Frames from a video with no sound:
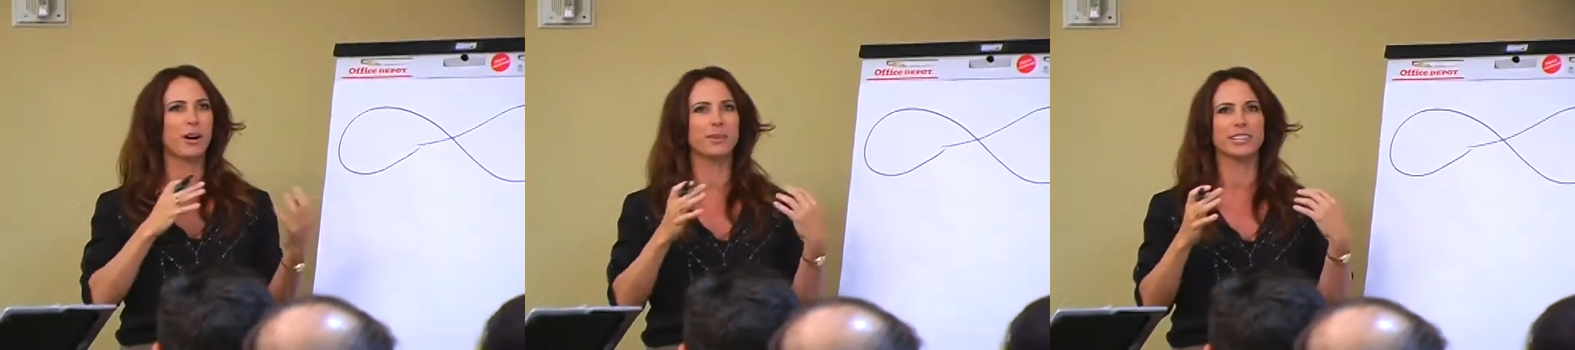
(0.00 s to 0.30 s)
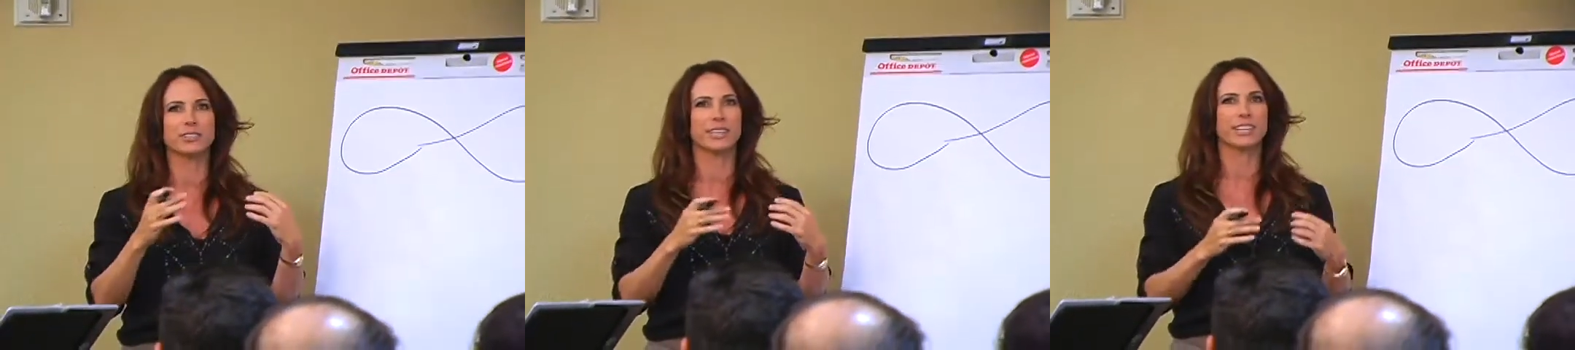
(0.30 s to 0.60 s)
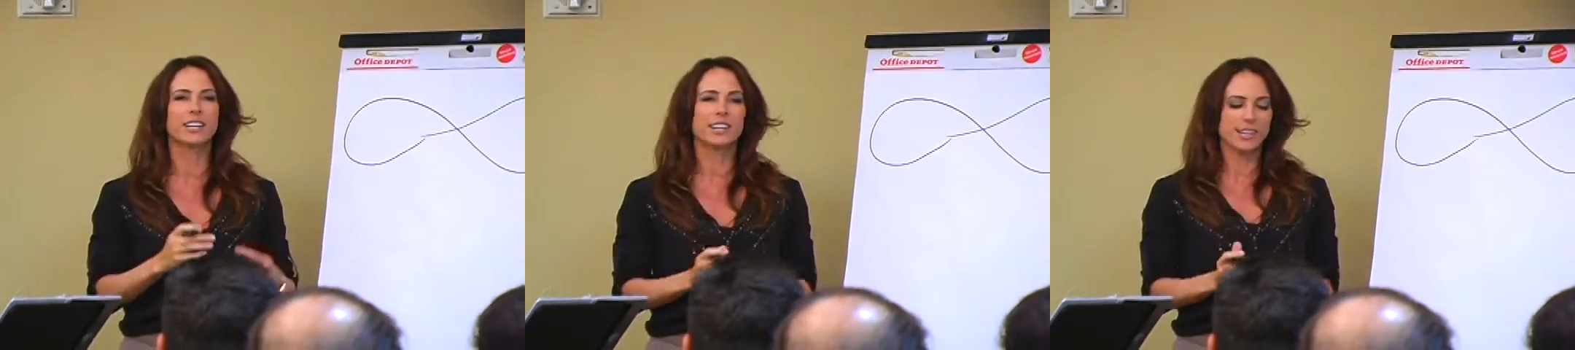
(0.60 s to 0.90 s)
going
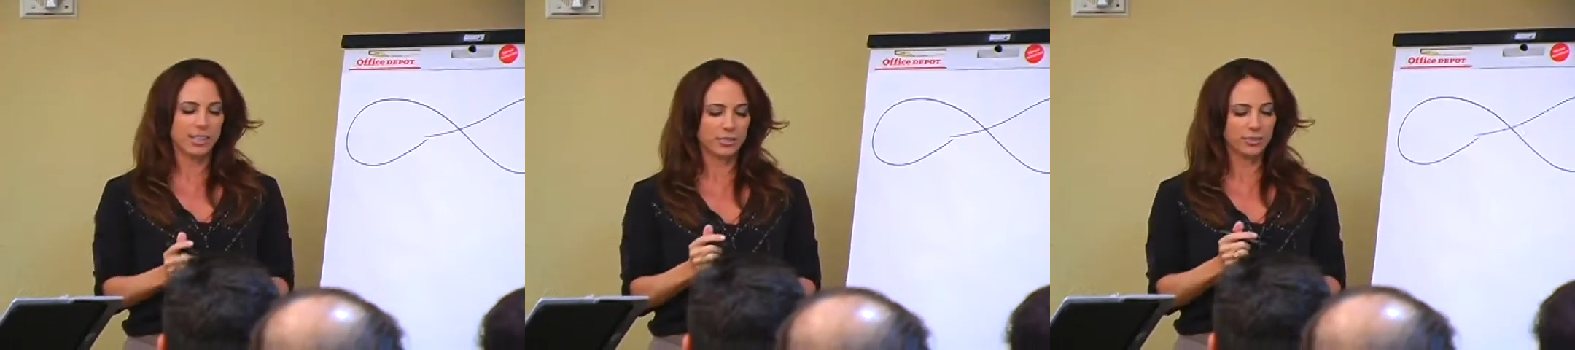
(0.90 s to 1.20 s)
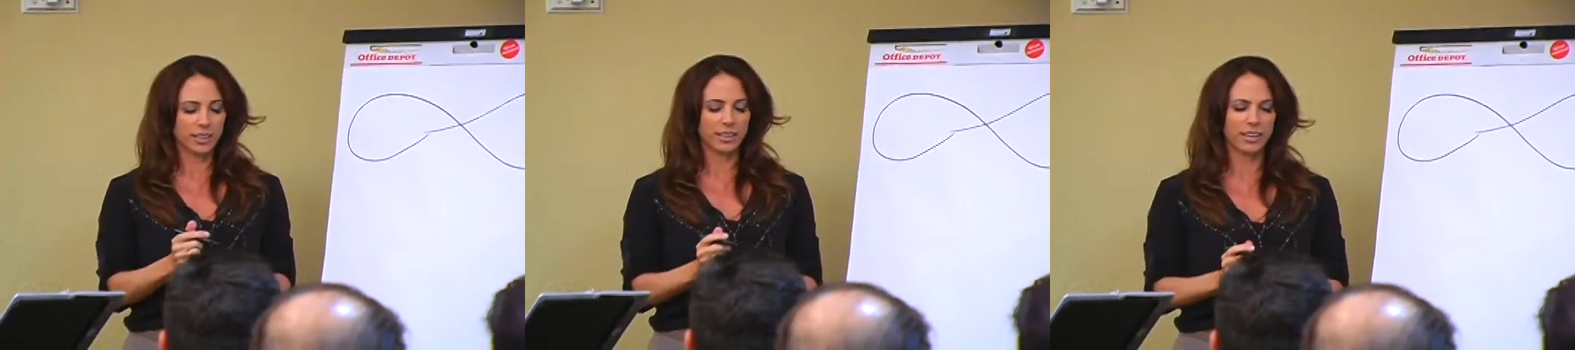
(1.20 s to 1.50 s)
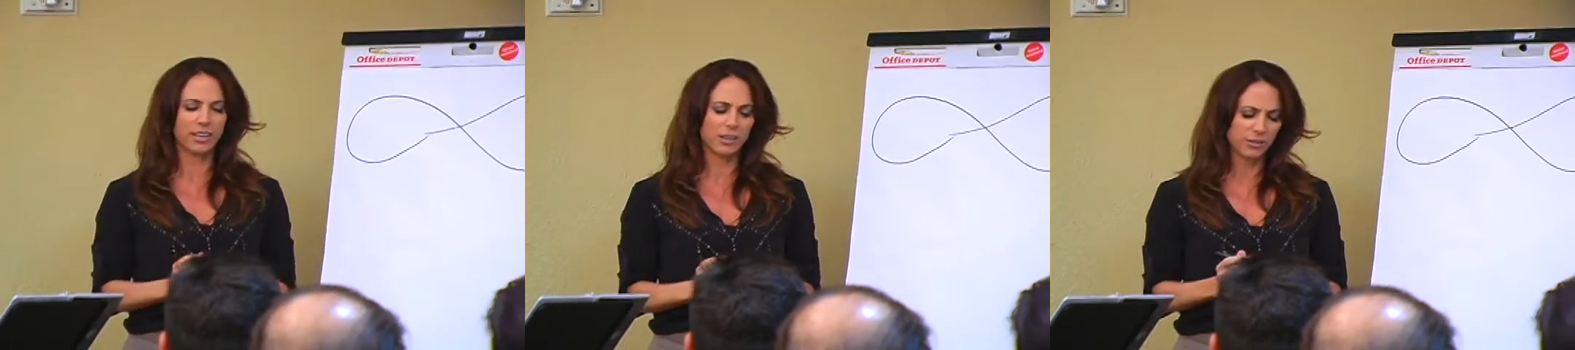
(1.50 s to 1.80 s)
and you're like,
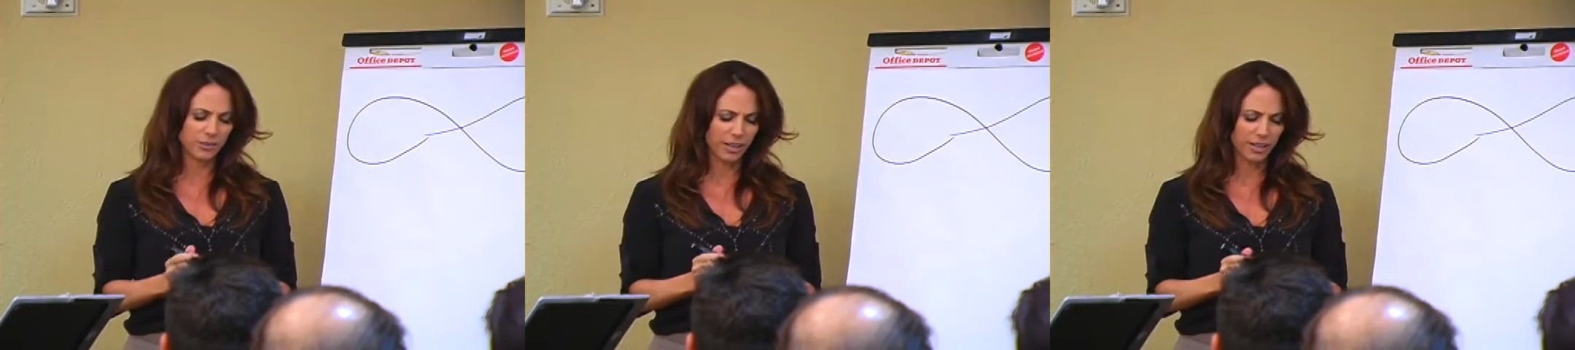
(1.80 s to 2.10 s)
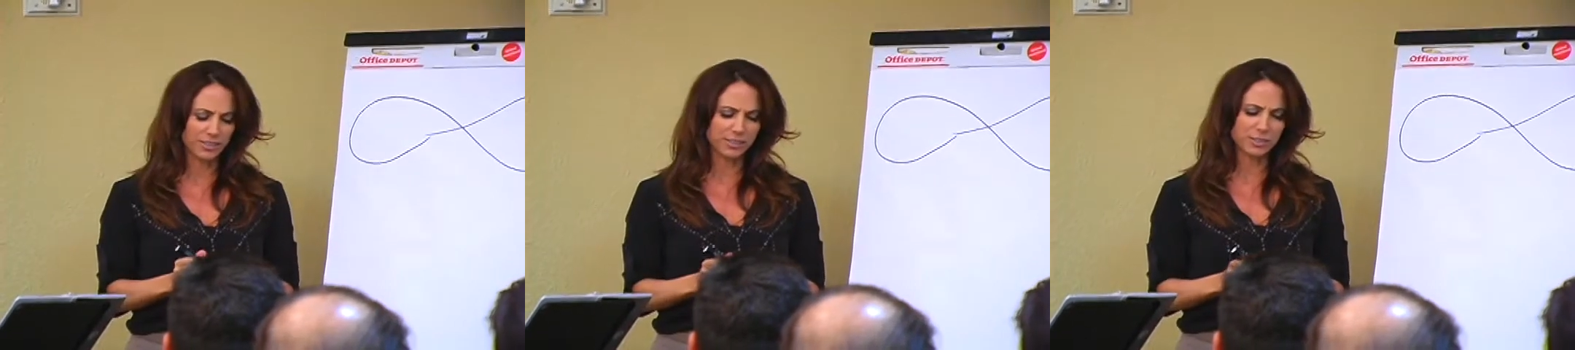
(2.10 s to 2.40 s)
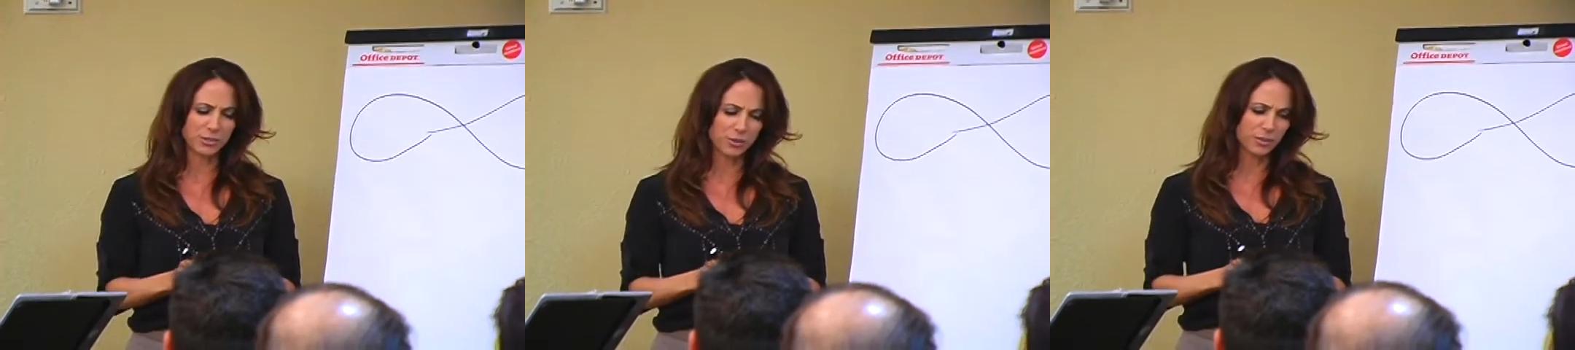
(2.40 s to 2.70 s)
oh God,
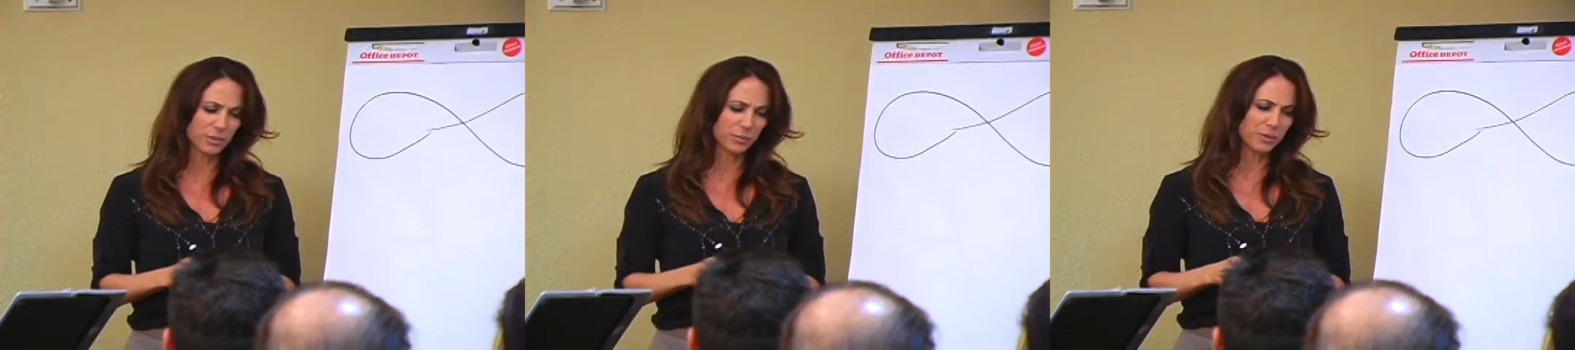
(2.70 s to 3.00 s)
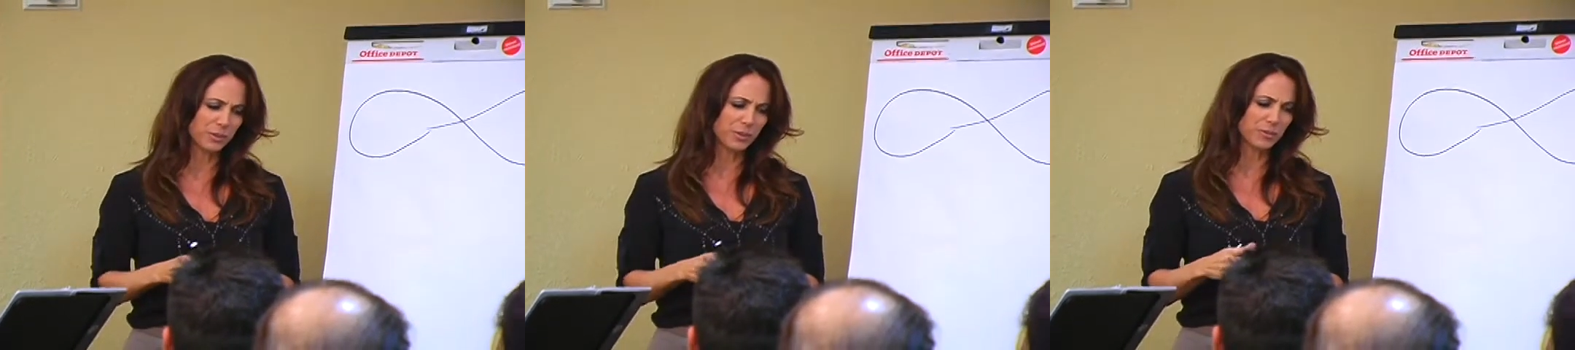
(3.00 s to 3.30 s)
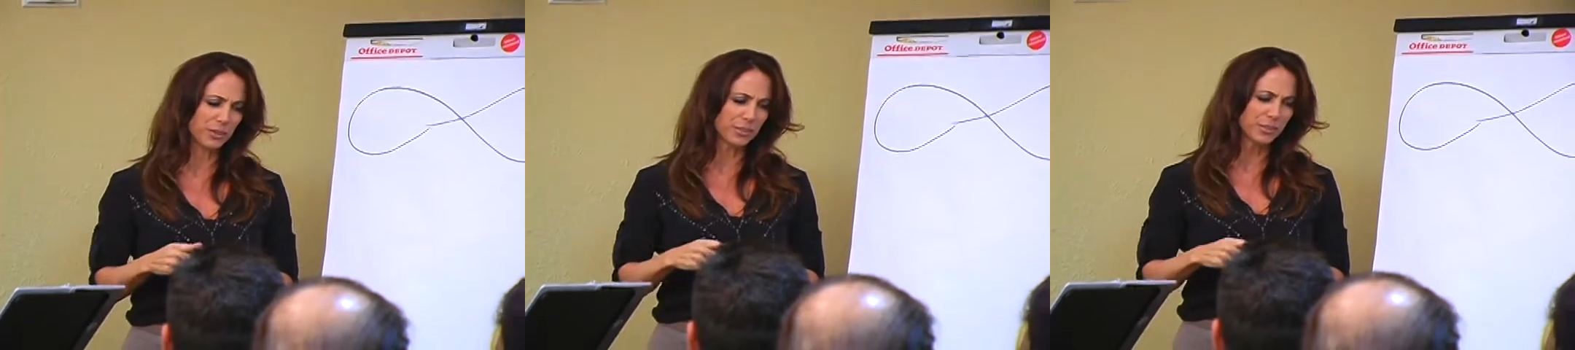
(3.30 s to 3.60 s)
this is
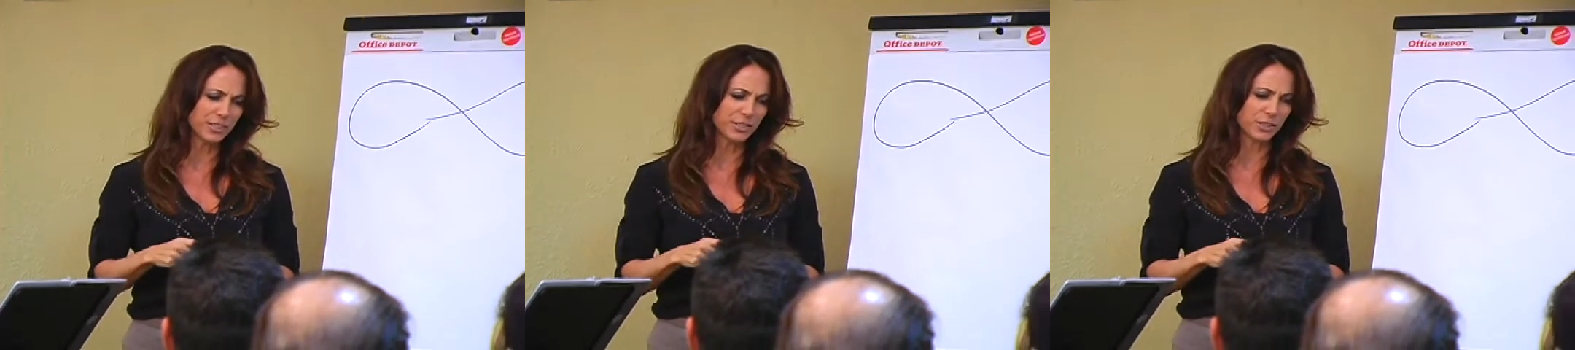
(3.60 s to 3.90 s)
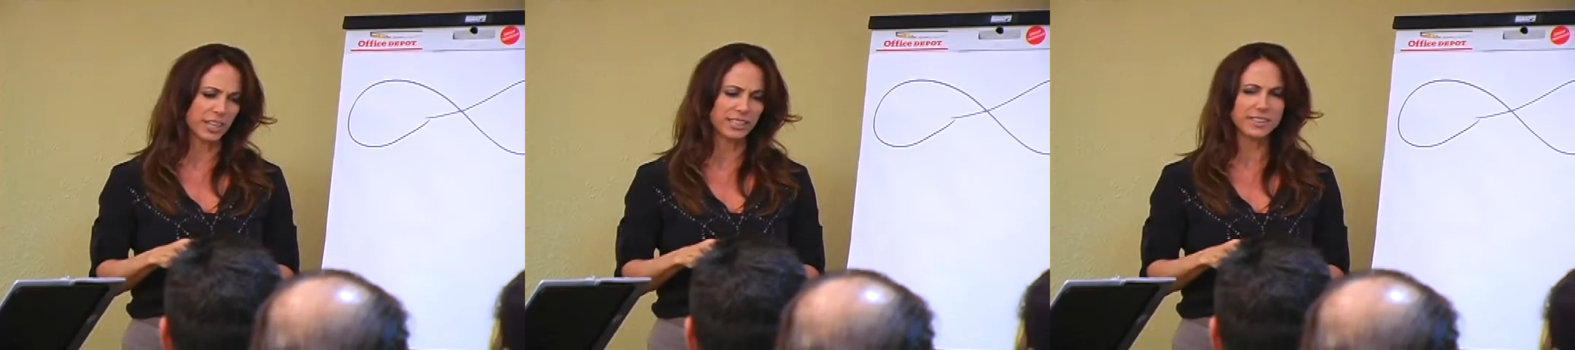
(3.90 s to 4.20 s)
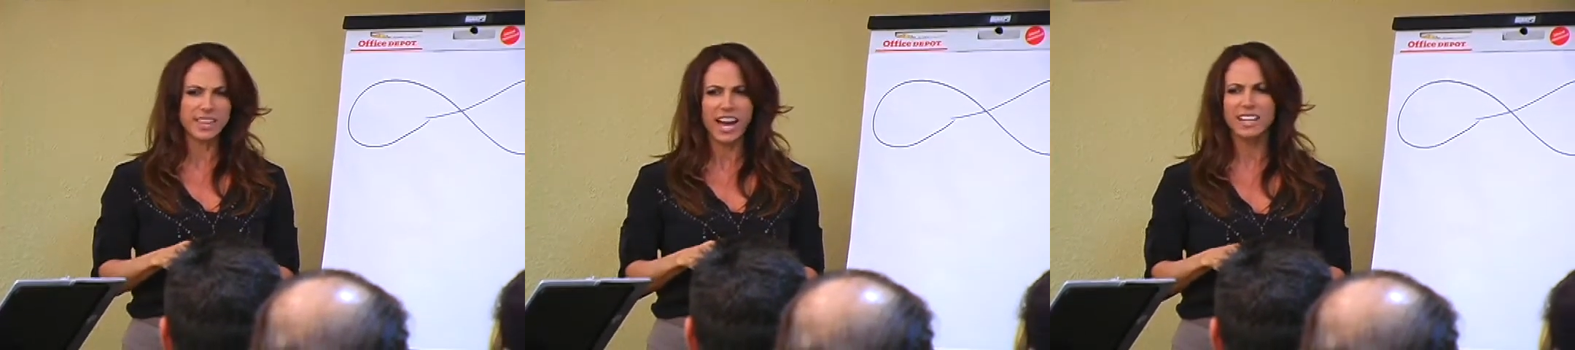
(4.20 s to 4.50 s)
horrible, and they're like,
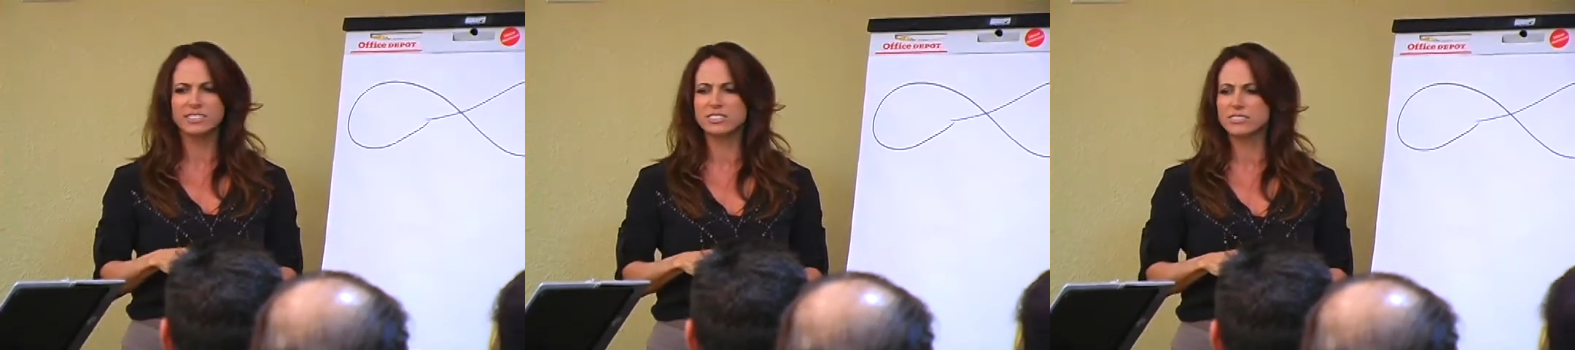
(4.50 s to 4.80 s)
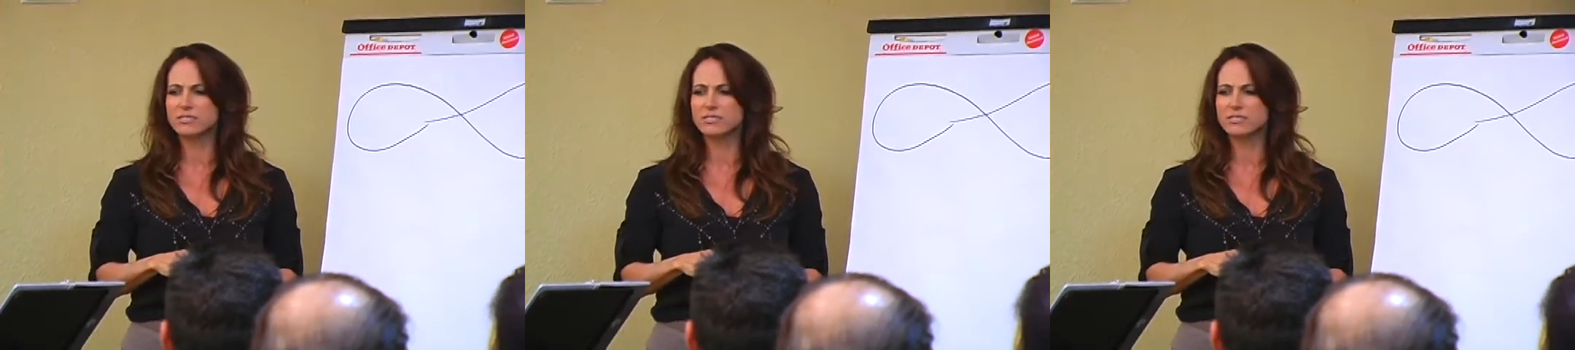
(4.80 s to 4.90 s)
that,